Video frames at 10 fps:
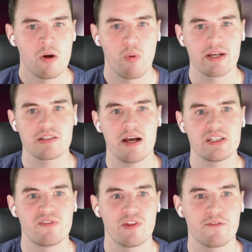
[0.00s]
we're
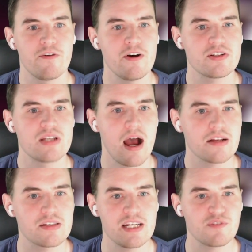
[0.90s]
excited for the first
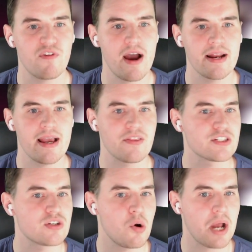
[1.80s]
dance this Friday at the
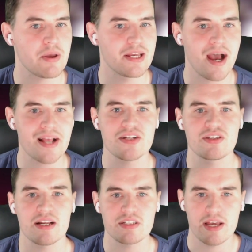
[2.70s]
sold-out United
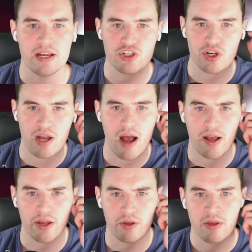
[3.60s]
Center in
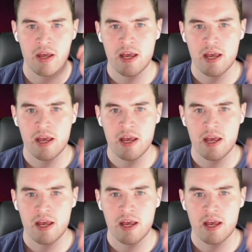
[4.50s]
Chicago.